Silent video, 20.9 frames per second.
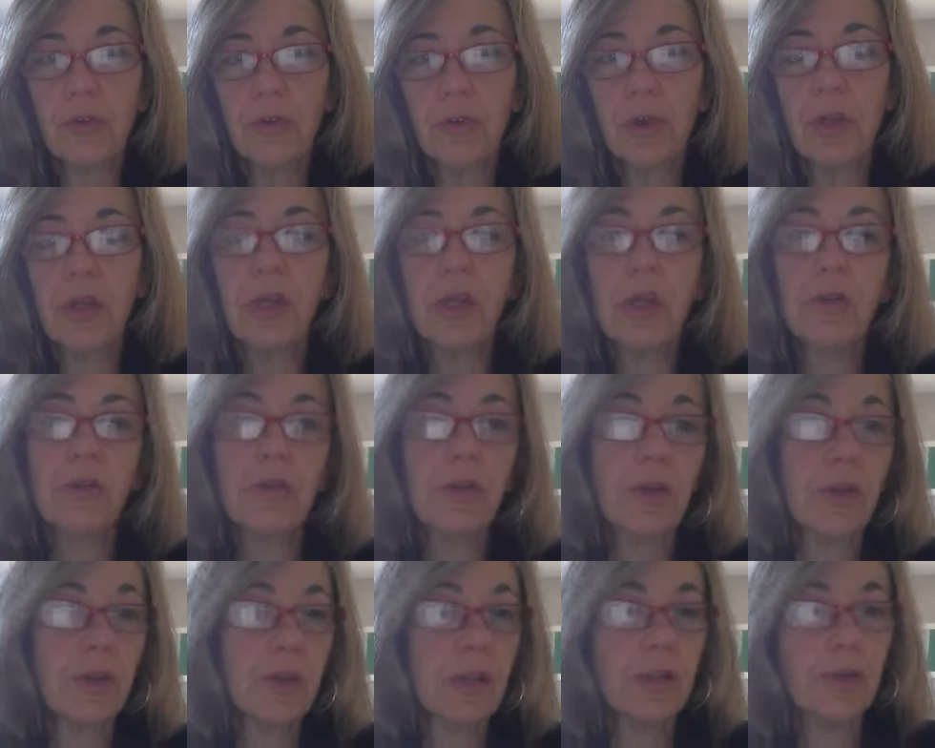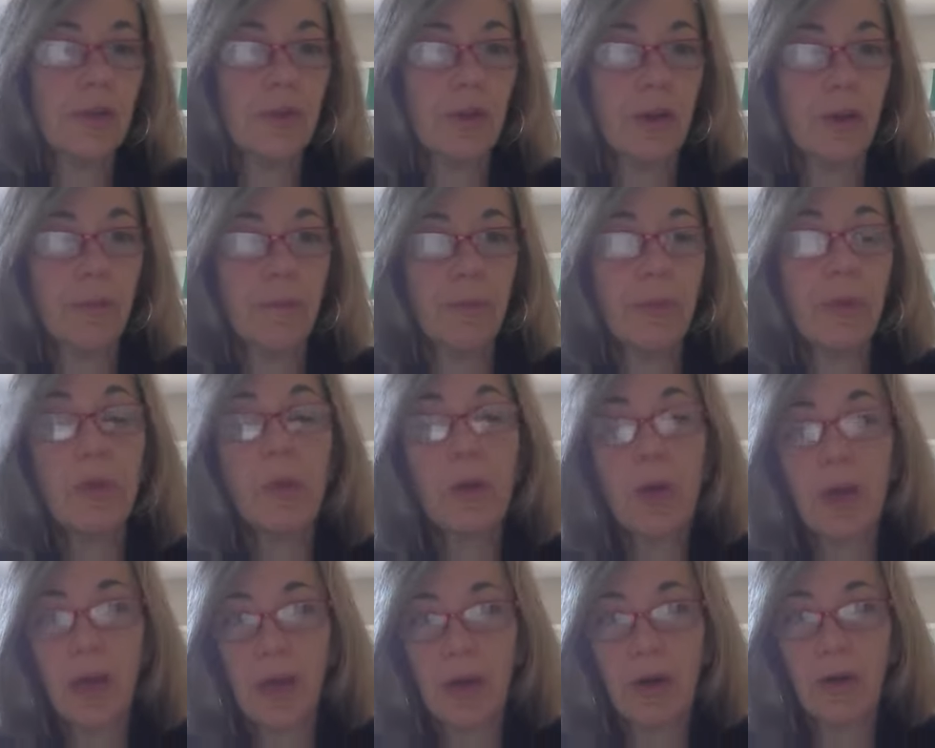to, he studies
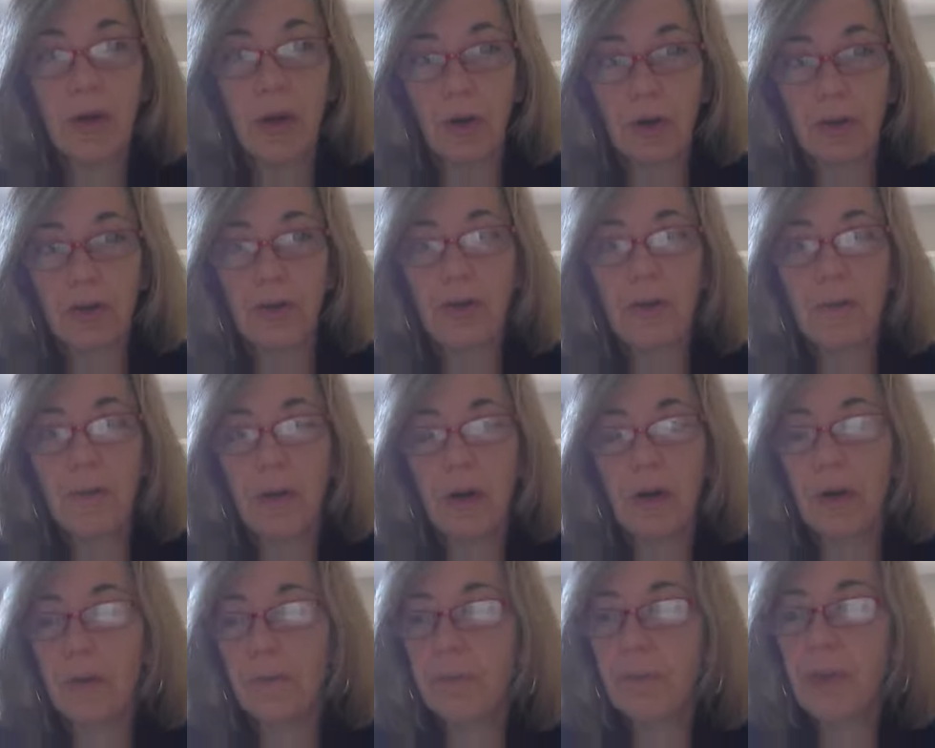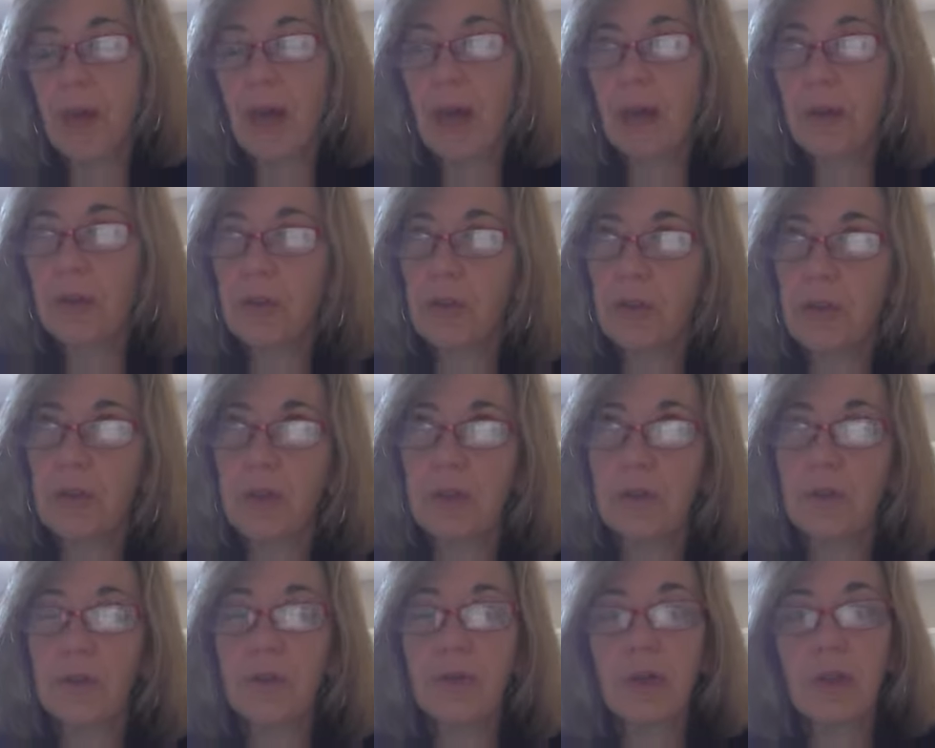eukaryotes,
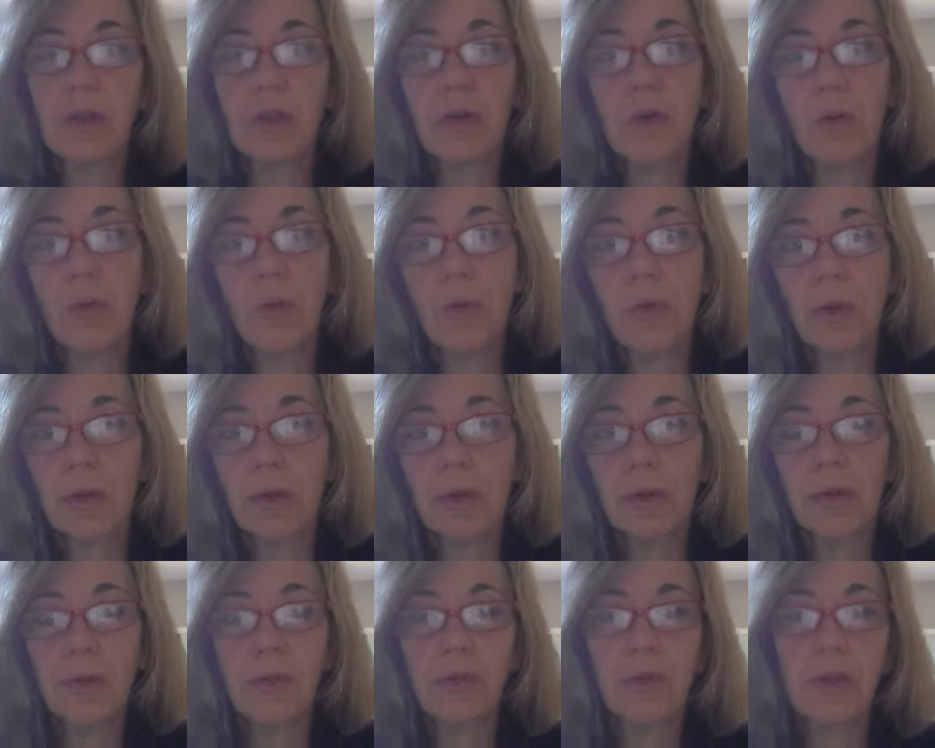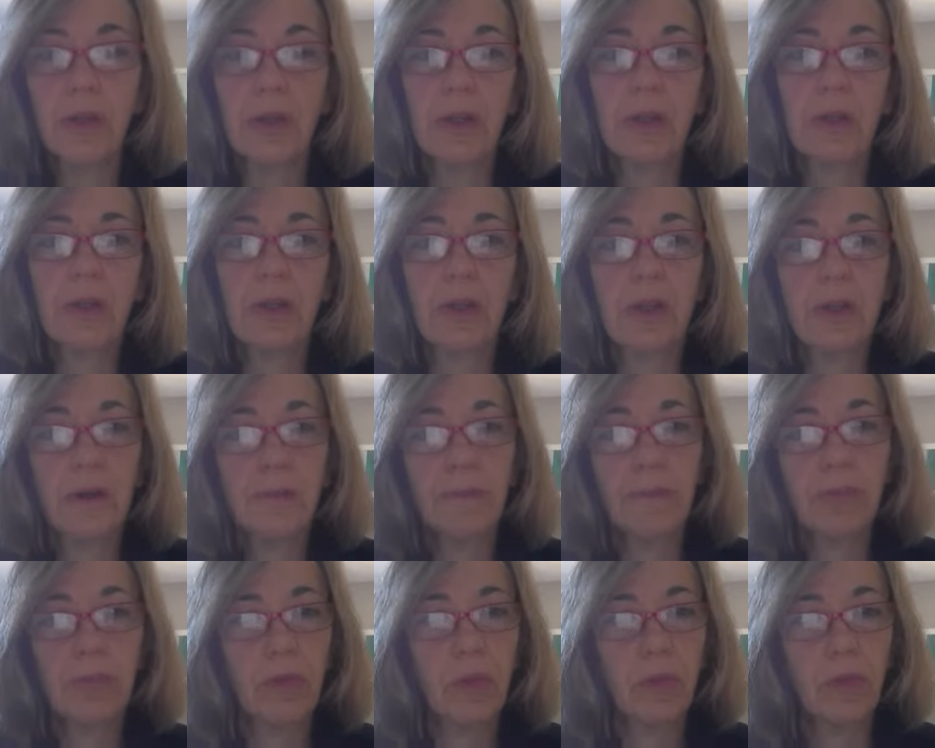diatoms and corals and
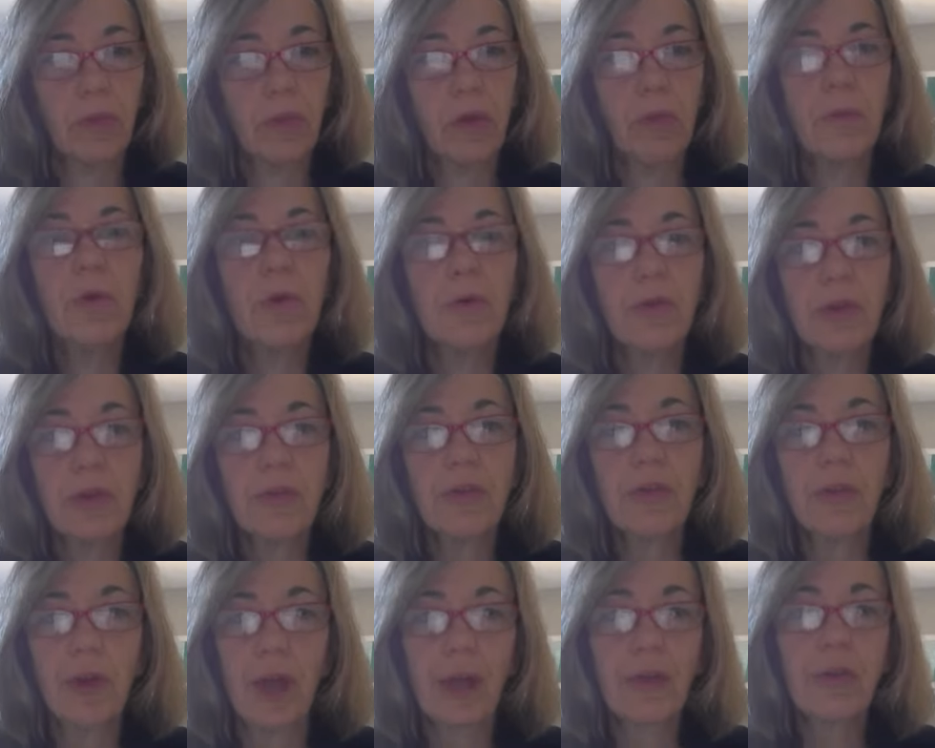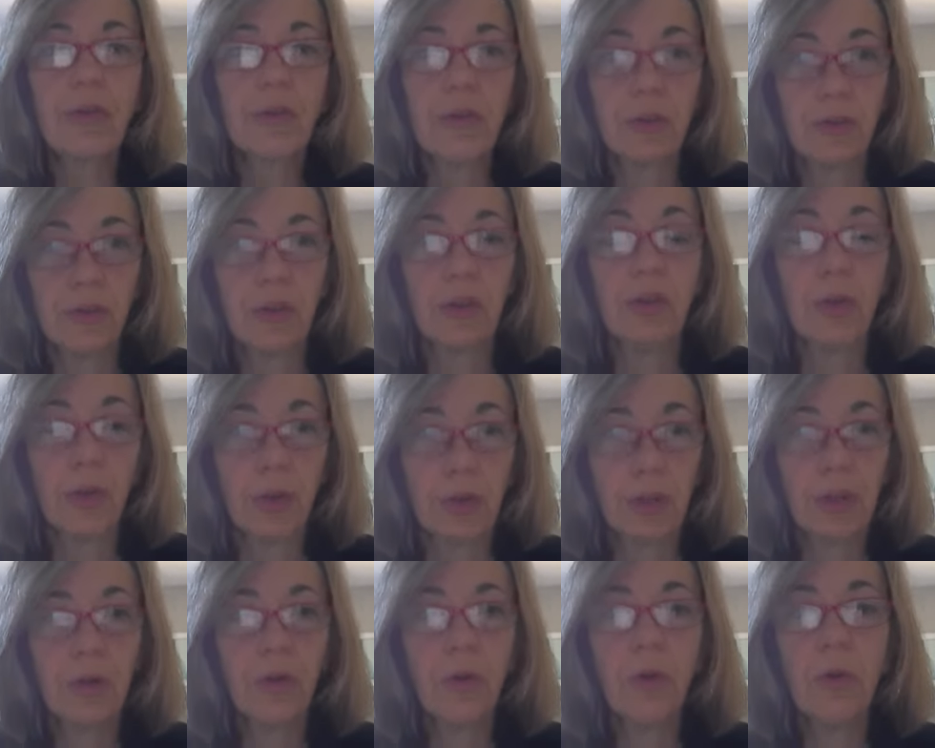number of interactions
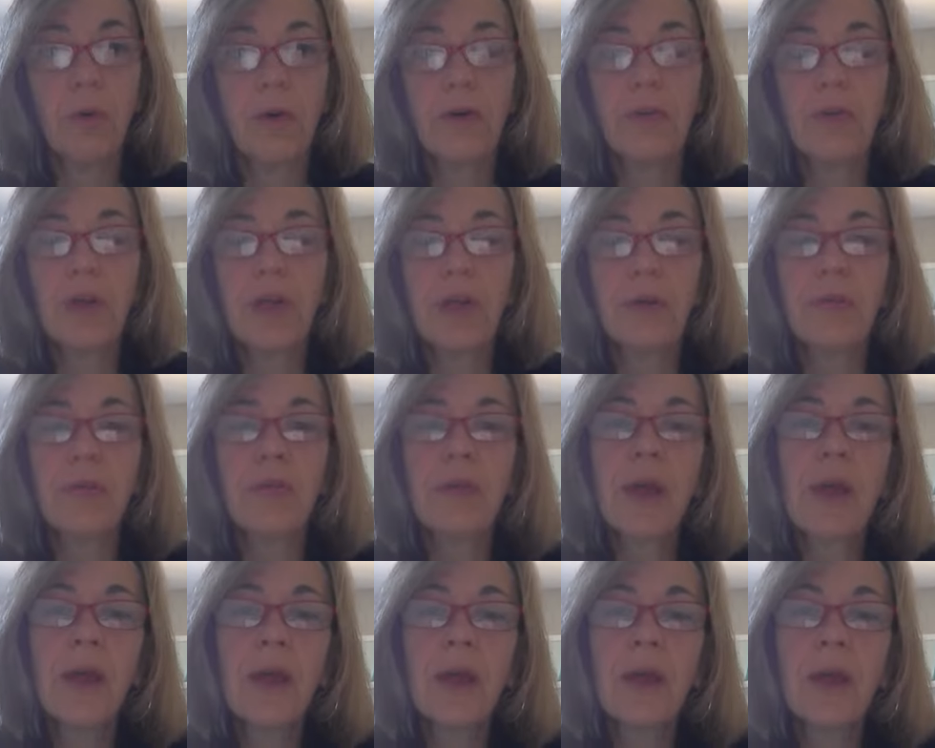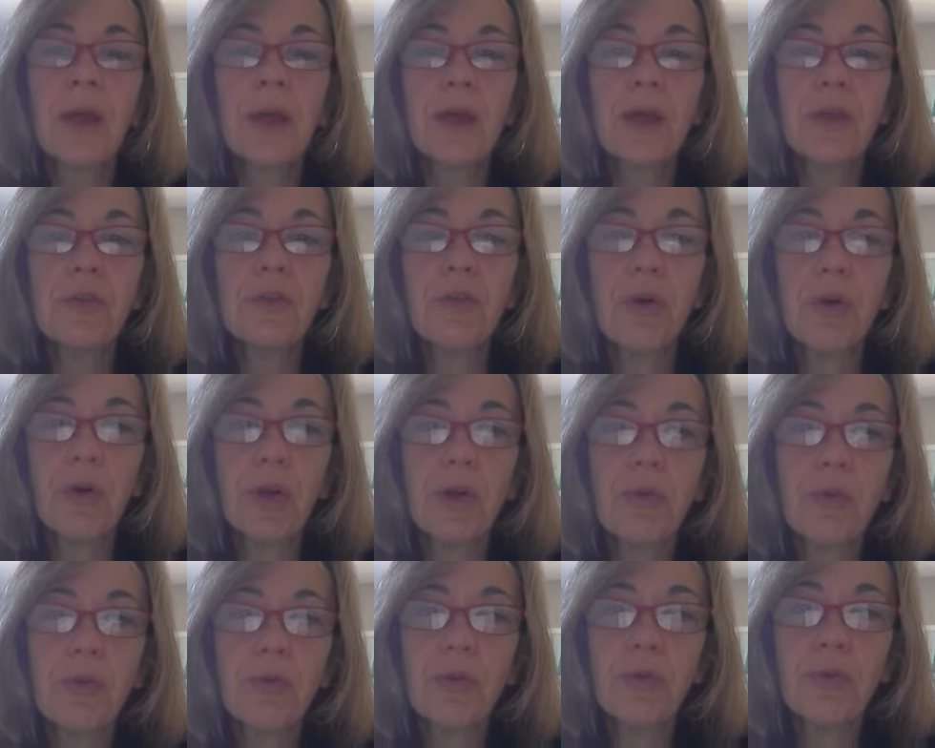in coral reefs. So
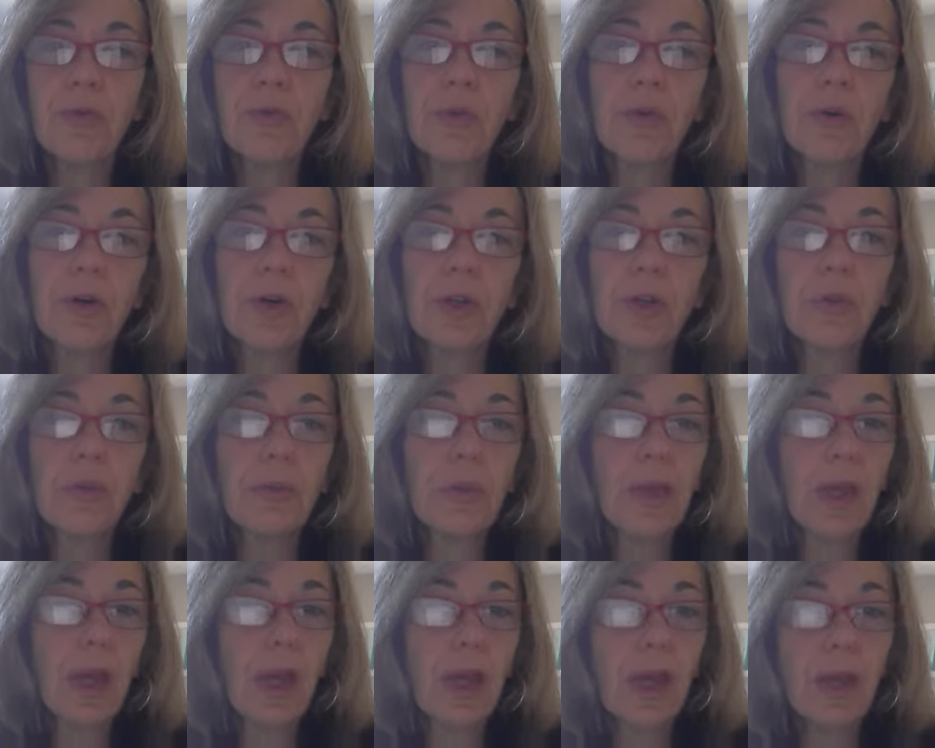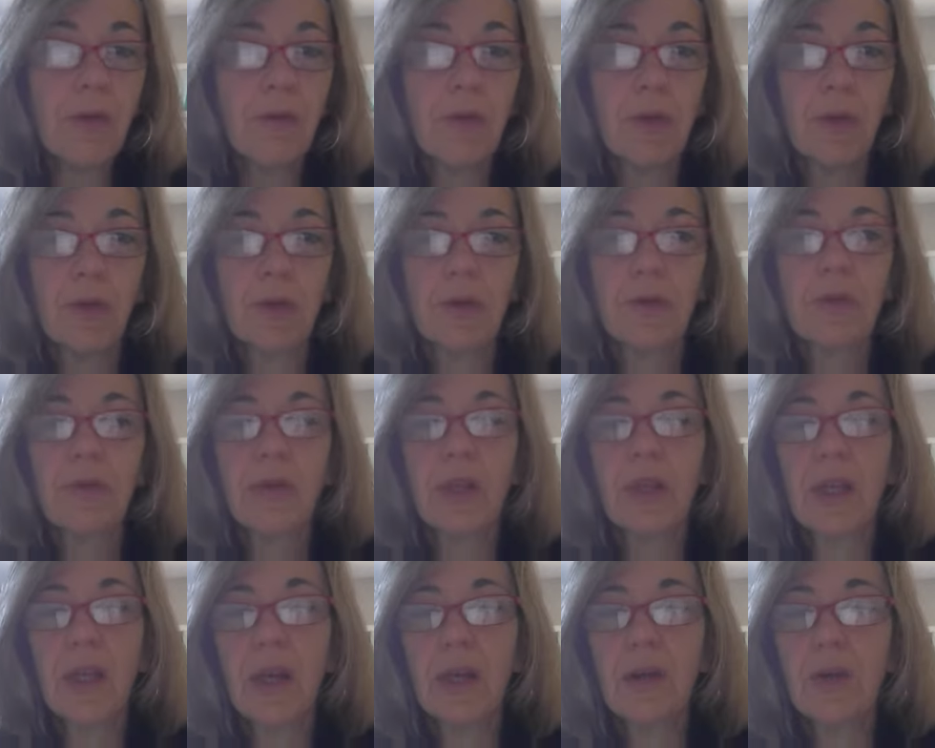he was referring to behaviors
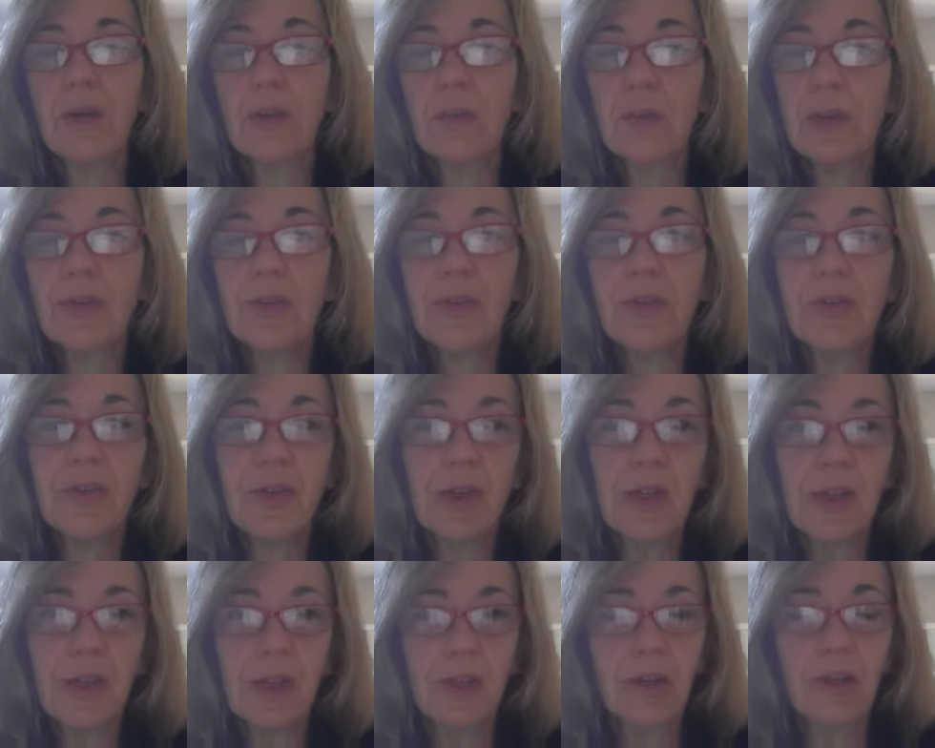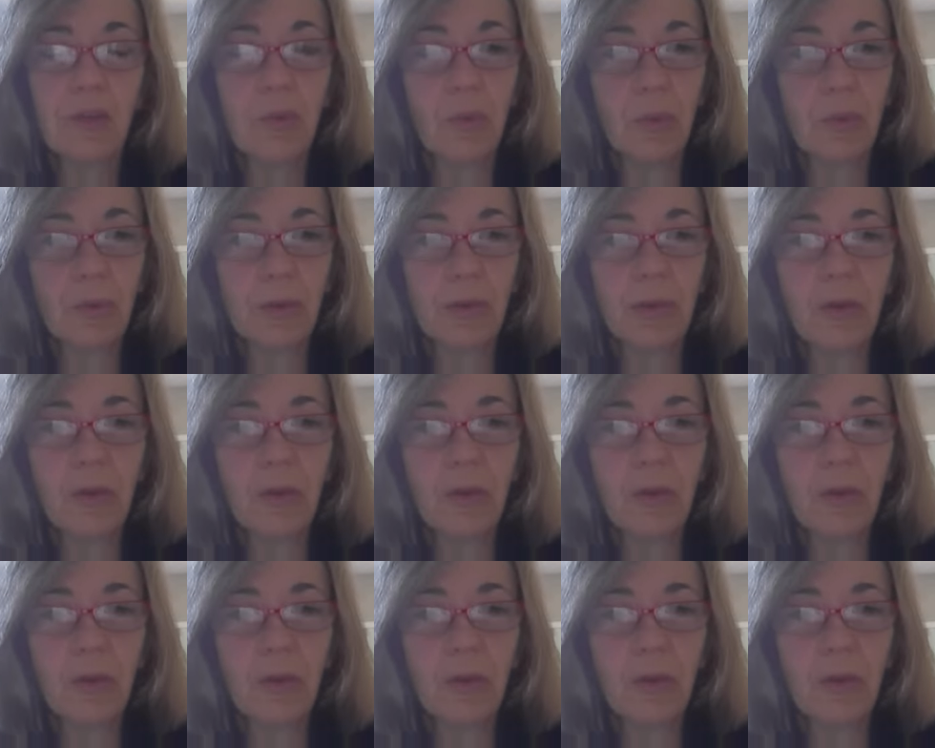that cannot be seen, quote